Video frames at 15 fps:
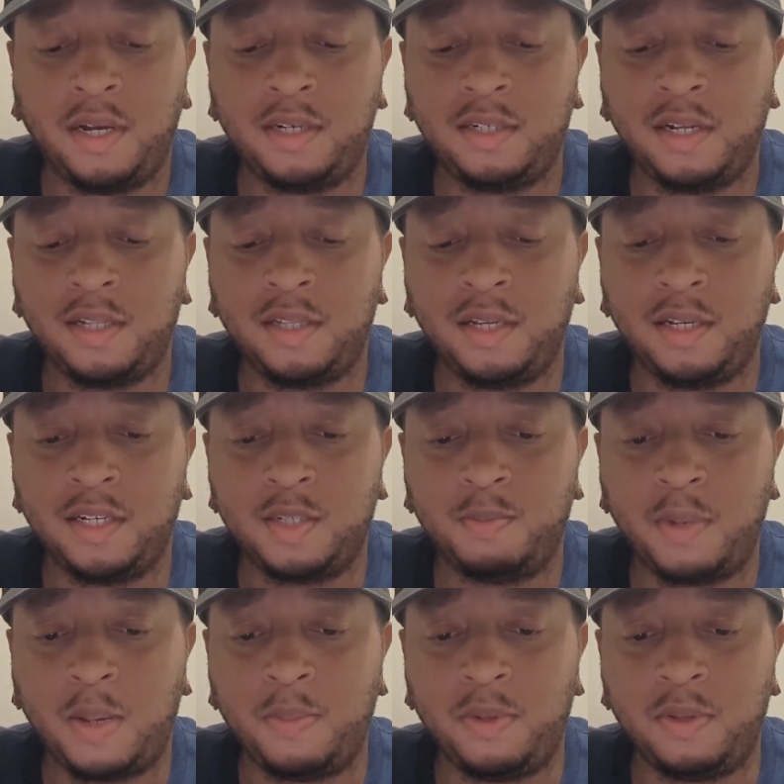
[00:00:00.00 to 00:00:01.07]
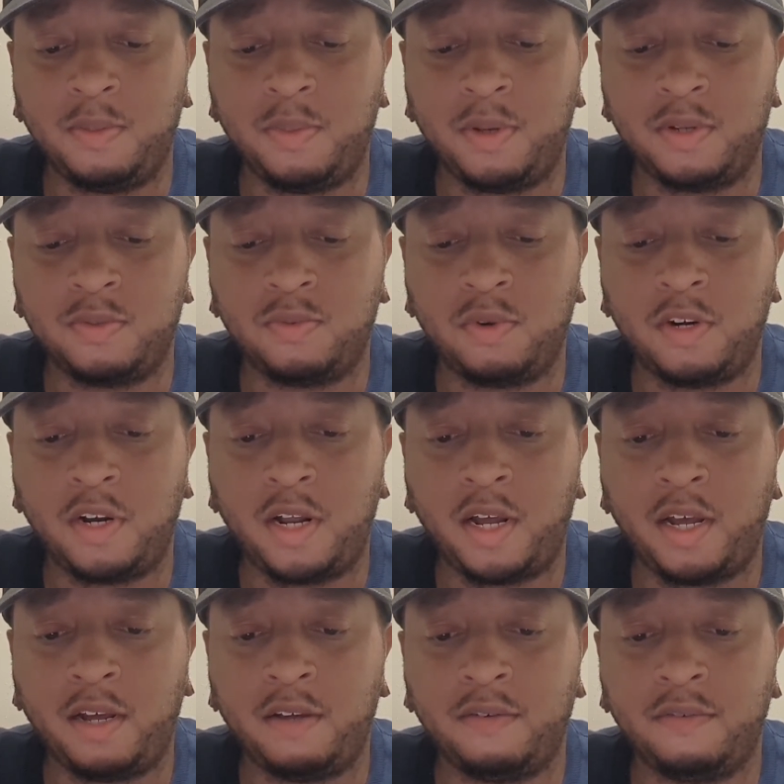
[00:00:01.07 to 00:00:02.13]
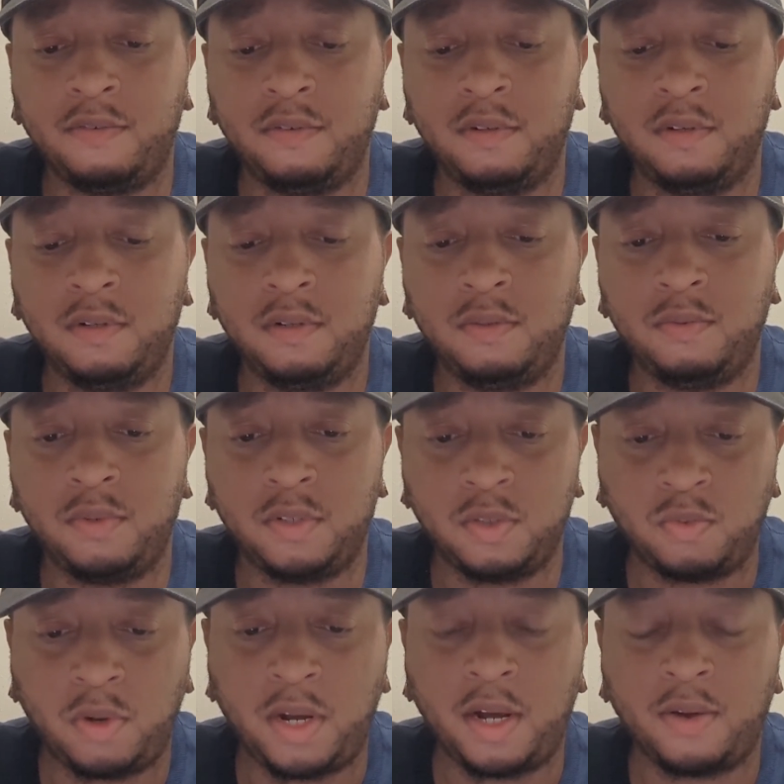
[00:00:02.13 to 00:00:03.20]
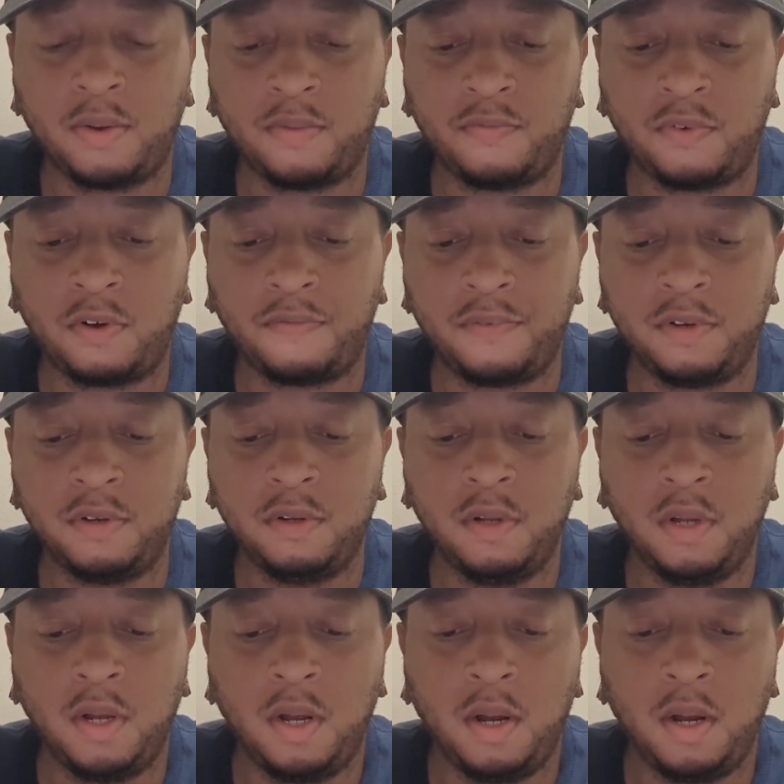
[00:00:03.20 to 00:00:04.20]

Actually, I think this might be the best one that I have, which is why I evolved it.